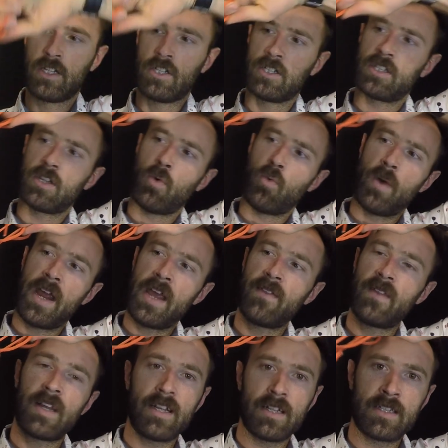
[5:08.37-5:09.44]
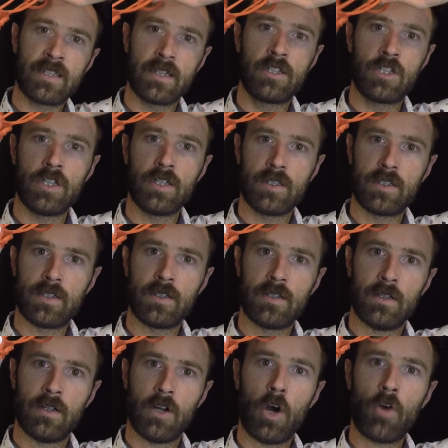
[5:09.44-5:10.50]
Just the way that it cinches
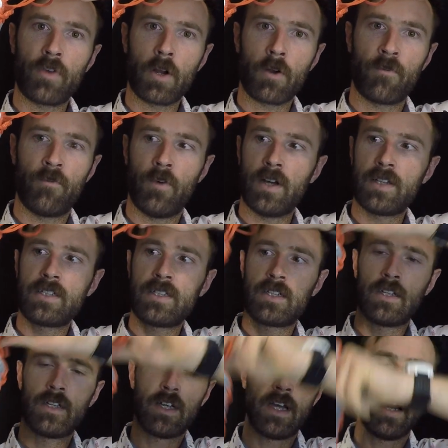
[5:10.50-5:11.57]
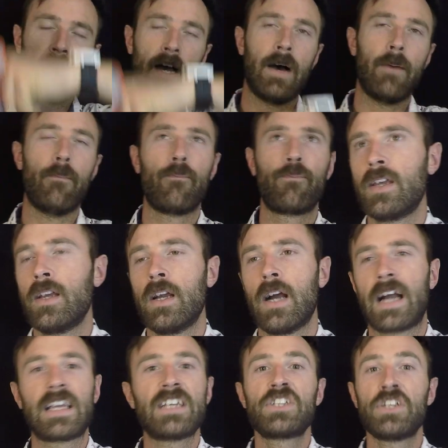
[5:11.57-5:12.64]
over your foot,
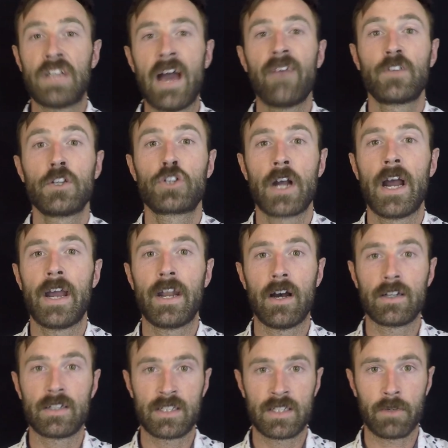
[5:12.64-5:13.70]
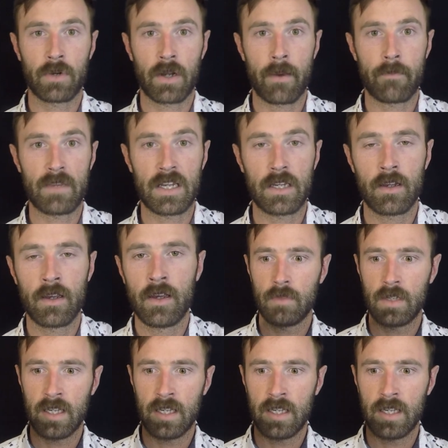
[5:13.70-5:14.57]
I guess you'd have to try it on to see what I mean.